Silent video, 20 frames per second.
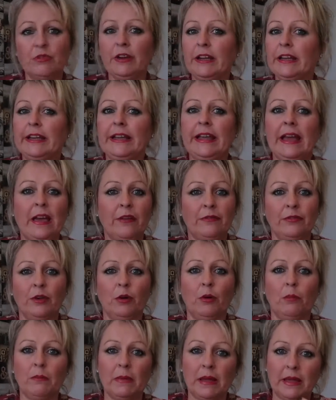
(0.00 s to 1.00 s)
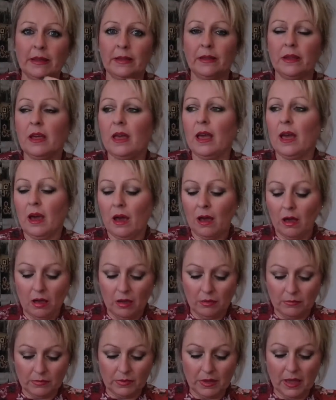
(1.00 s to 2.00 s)
really heavy on me.
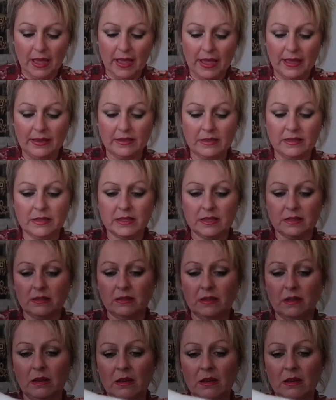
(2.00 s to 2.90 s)
And